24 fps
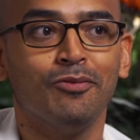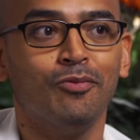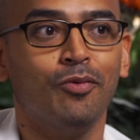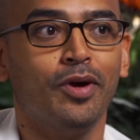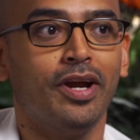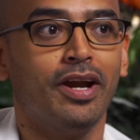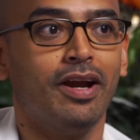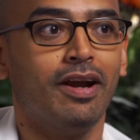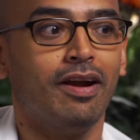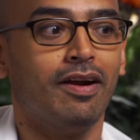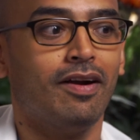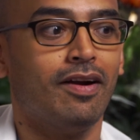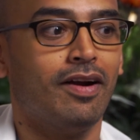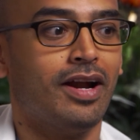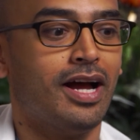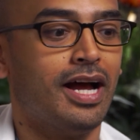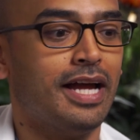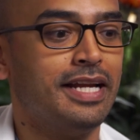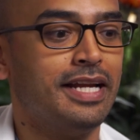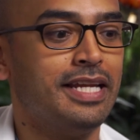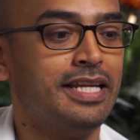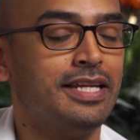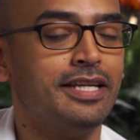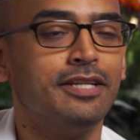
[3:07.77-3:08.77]
where
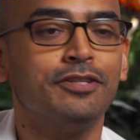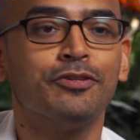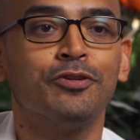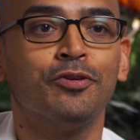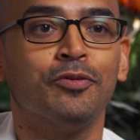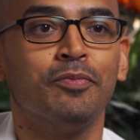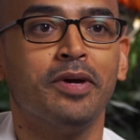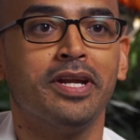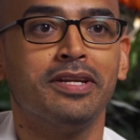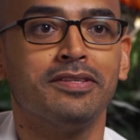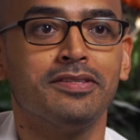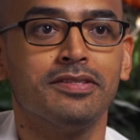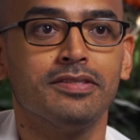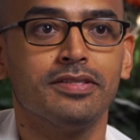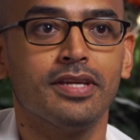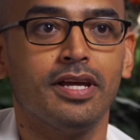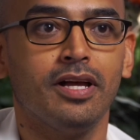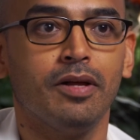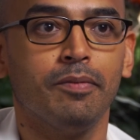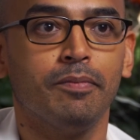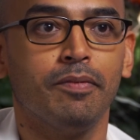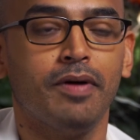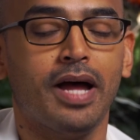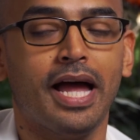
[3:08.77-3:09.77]
I need internal medicine's
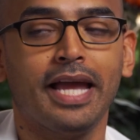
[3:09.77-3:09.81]
help,